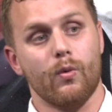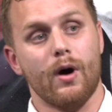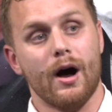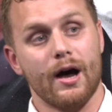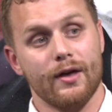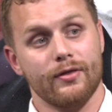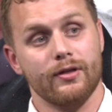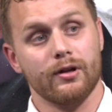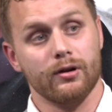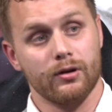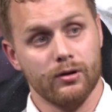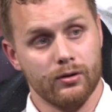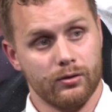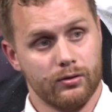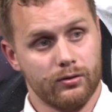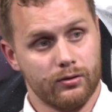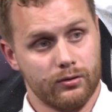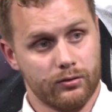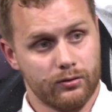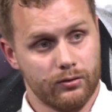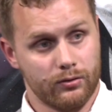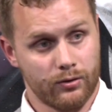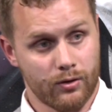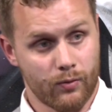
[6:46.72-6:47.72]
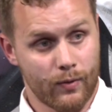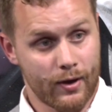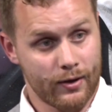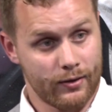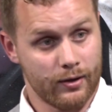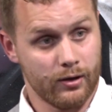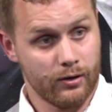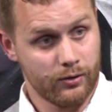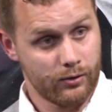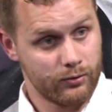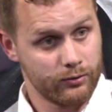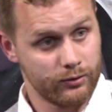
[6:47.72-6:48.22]
why they look the way
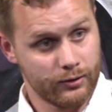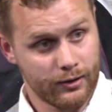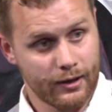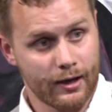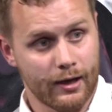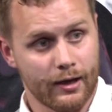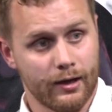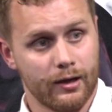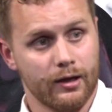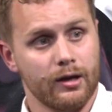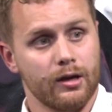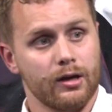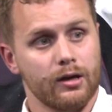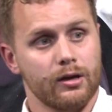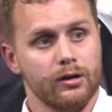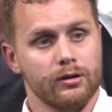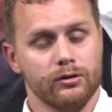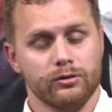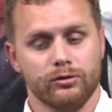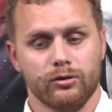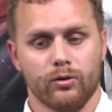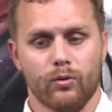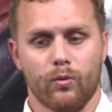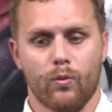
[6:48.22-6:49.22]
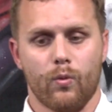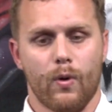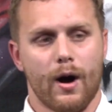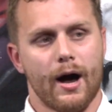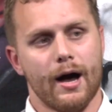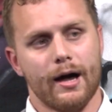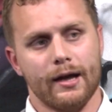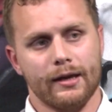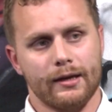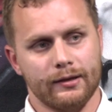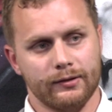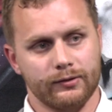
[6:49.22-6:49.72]
they look today. So
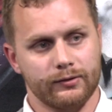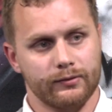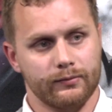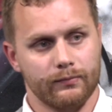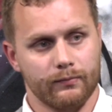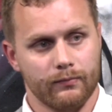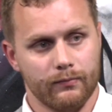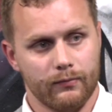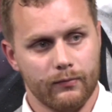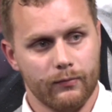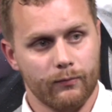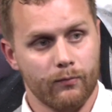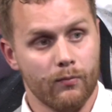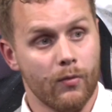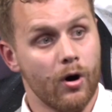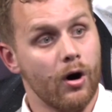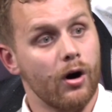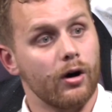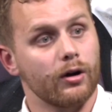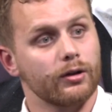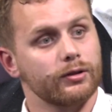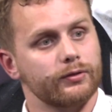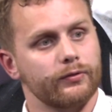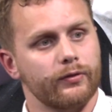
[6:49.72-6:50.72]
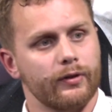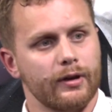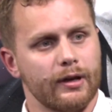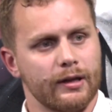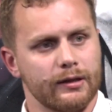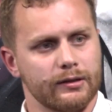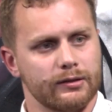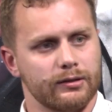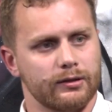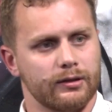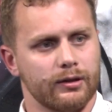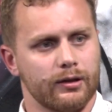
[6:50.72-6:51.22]
why is Mars, for
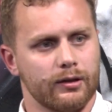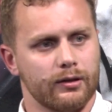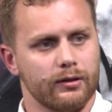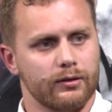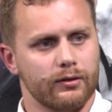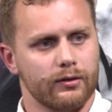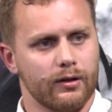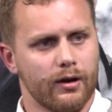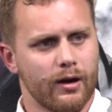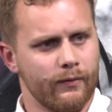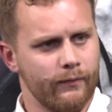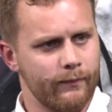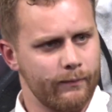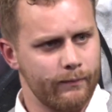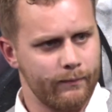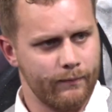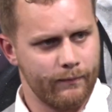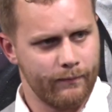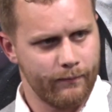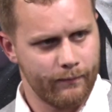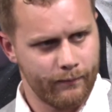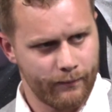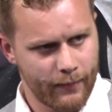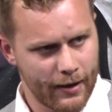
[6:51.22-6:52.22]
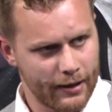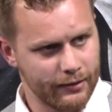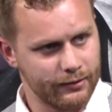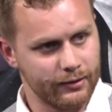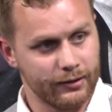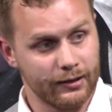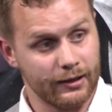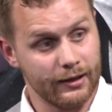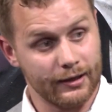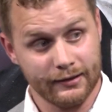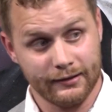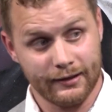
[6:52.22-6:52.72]
instance,
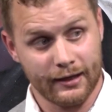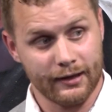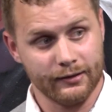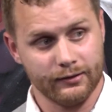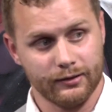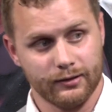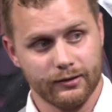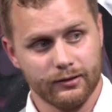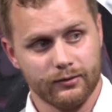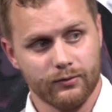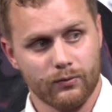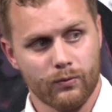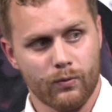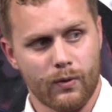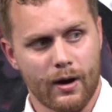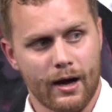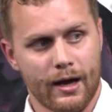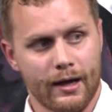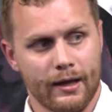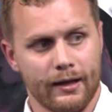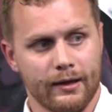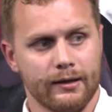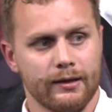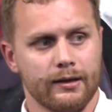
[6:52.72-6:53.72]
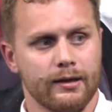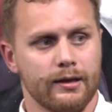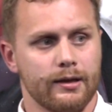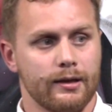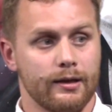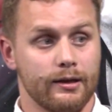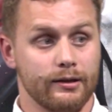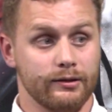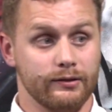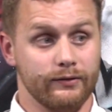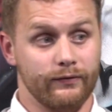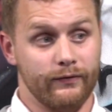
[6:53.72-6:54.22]
basically a desert? Why
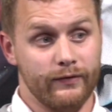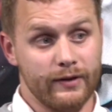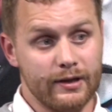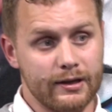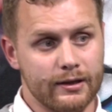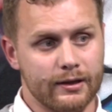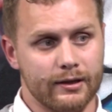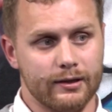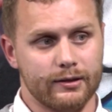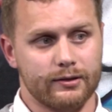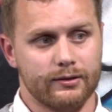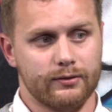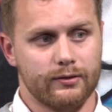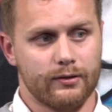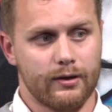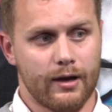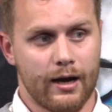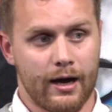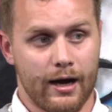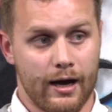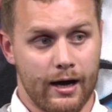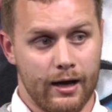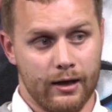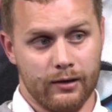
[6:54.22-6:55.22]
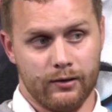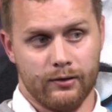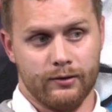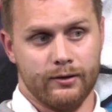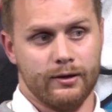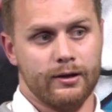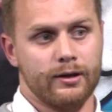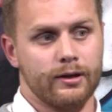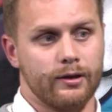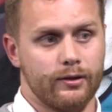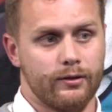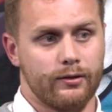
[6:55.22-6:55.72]
is Venus a hell on
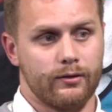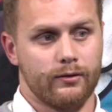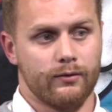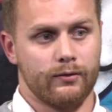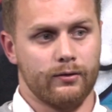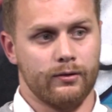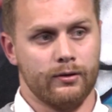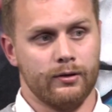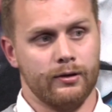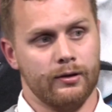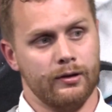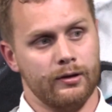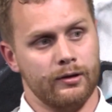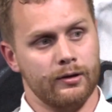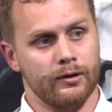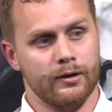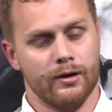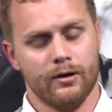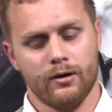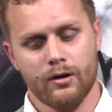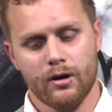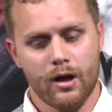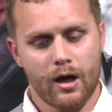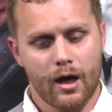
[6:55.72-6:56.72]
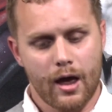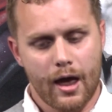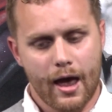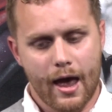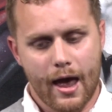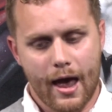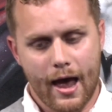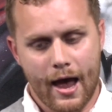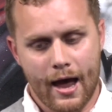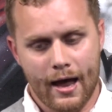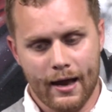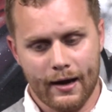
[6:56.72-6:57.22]
Earth? You know,
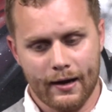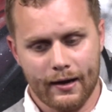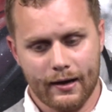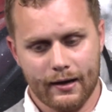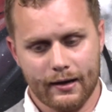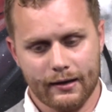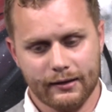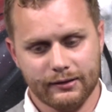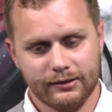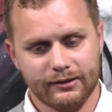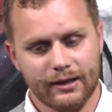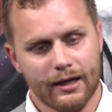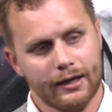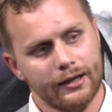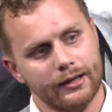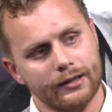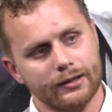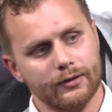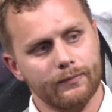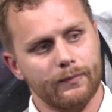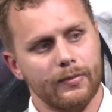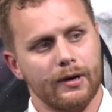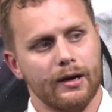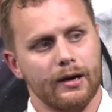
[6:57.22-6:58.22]
and studying the